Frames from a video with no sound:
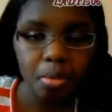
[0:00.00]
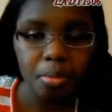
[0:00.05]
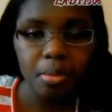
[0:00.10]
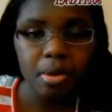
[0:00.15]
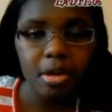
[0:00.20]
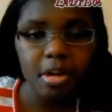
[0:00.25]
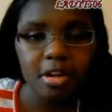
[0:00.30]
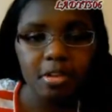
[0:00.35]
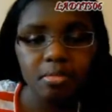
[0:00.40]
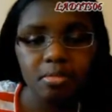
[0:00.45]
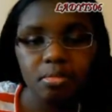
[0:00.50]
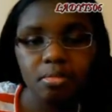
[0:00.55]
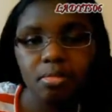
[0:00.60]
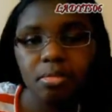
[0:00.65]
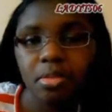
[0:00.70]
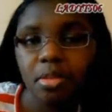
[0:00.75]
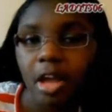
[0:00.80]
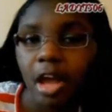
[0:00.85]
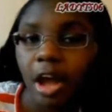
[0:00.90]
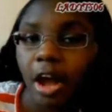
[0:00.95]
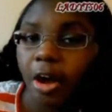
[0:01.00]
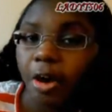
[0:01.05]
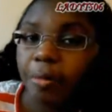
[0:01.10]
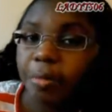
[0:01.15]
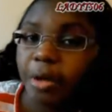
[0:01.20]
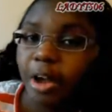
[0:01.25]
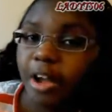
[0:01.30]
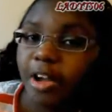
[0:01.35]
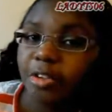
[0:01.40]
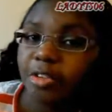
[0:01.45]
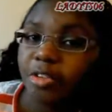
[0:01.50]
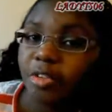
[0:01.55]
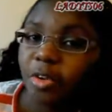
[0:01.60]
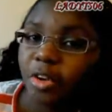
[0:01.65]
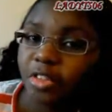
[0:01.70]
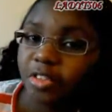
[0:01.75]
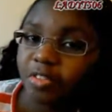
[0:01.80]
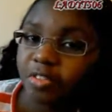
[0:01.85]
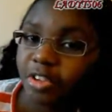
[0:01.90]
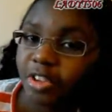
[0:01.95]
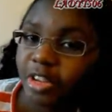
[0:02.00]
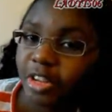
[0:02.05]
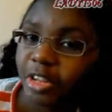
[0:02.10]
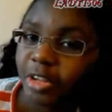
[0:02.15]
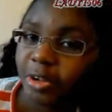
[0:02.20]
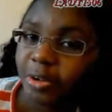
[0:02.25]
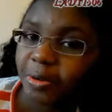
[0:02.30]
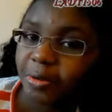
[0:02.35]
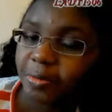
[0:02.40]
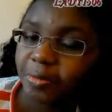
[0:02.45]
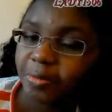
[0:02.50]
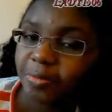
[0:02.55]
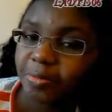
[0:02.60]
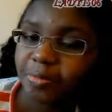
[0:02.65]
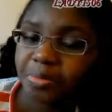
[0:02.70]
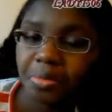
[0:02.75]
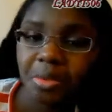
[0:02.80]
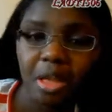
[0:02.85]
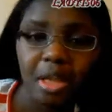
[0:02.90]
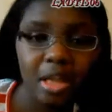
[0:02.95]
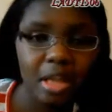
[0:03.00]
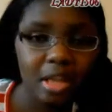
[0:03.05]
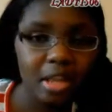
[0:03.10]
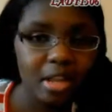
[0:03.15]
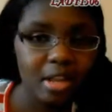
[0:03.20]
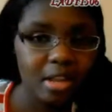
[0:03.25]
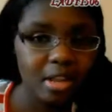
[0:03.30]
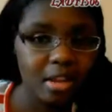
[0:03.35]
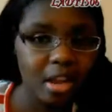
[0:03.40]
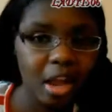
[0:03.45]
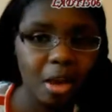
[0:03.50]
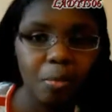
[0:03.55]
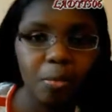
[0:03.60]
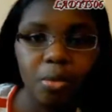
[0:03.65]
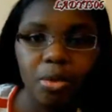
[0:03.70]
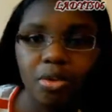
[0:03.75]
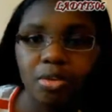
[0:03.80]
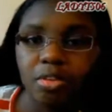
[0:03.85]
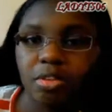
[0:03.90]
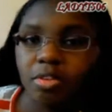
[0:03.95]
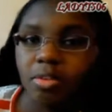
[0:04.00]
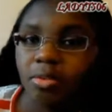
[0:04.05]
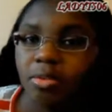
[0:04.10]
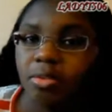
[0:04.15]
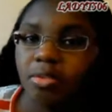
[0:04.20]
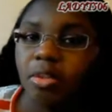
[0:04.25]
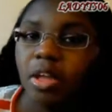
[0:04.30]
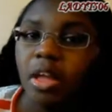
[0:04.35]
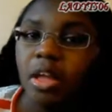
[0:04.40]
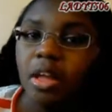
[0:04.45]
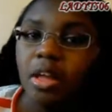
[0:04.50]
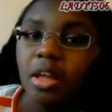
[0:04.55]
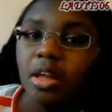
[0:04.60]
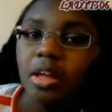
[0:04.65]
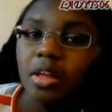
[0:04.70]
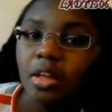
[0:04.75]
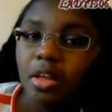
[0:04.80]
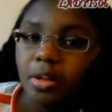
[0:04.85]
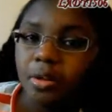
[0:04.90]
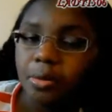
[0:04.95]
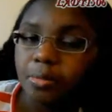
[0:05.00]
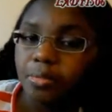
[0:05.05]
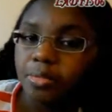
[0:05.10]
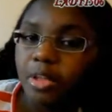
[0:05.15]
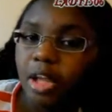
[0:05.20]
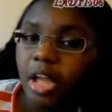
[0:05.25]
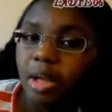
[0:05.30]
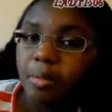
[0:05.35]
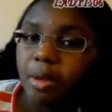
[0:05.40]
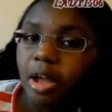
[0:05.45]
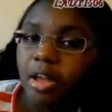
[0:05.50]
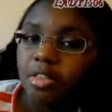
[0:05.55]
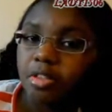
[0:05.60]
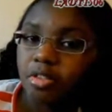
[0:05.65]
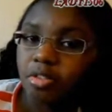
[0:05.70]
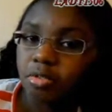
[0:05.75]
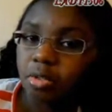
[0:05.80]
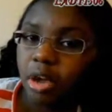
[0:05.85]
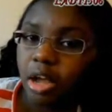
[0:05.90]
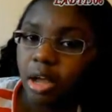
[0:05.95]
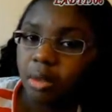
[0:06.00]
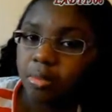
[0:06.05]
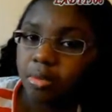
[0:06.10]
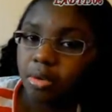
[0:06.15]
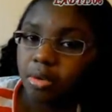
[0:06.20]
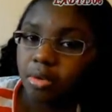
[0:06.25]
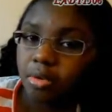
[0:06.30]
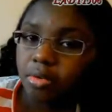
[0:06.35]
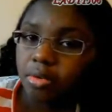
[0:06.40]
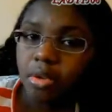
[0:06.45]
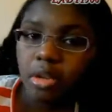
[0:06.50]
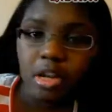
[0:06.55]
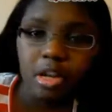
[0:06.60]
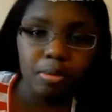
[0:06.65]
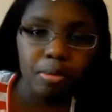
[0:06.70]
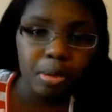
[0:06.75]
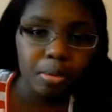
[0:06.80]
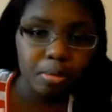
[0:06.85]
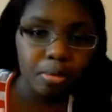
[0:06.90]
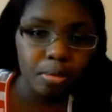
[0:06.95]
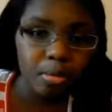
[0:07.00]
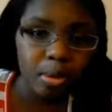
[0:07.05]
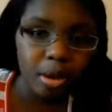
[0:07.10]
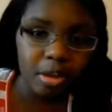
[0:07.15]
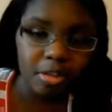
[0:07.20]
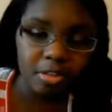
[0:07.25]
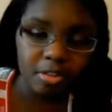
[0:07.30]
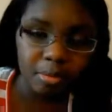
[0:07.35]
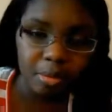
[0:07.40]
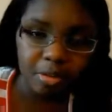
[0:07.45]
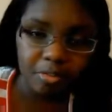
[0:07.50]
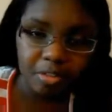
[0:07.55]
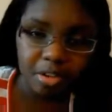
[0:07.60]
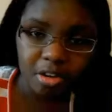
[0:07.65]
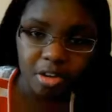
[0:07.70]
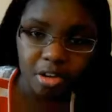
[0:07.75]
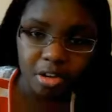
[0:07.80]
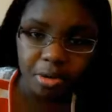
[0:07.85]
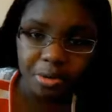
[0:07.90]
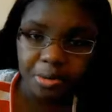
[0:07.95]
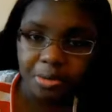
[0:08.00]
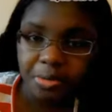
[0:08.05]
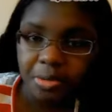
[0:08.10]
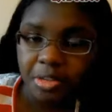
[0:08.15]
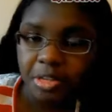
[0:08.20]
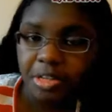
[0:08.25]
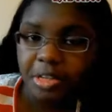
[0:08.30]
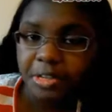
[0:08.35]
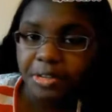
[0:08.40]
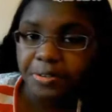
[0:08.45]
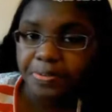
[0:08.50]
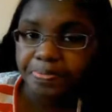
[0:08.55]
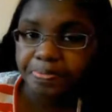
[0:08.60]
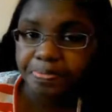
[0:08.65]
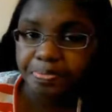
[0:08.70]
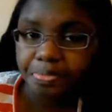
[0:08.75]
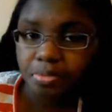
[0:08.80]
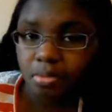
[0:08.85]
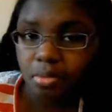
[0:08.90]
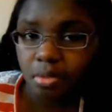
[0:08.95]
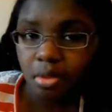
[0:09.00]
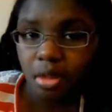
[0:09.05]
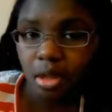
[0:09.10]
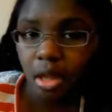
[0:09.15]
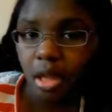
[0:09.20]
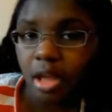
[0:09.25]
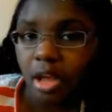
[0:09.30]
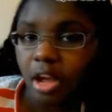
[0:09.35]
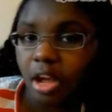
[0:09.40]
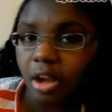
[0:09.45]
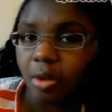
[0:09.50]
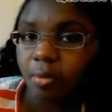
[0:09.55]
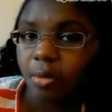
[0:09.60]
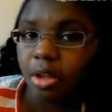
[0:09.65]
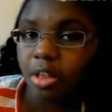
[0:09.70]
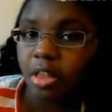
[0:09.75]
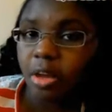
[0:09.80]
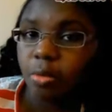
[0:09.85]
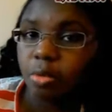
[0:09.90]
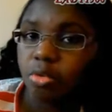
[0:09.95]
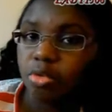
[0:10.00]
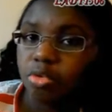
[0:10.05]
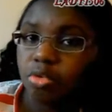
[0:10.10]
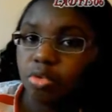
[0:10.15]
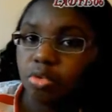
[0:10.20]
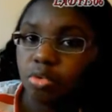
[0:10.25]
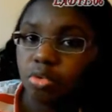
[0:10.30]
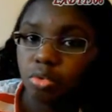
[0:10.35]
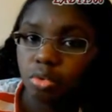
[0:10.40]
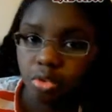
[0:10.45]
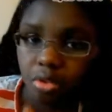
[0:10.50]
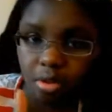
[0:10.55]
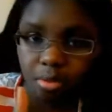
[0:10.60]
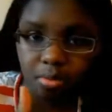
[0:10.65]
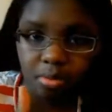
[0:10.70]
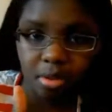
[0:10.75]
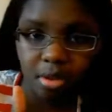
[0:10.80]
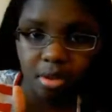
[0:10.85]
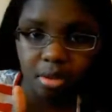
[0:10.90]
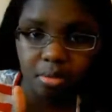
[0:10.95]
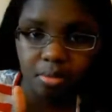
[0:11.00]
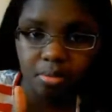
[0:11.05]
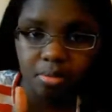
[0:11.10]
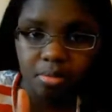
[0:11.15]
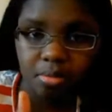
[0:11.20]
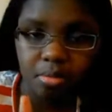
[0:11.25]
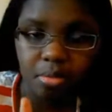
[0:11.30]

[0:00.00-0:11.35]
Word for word: But I hope y'all enjoyed the video. And I want to um, thank my subscribers and the people who watch my videos. And like always, I want you to thumbs up.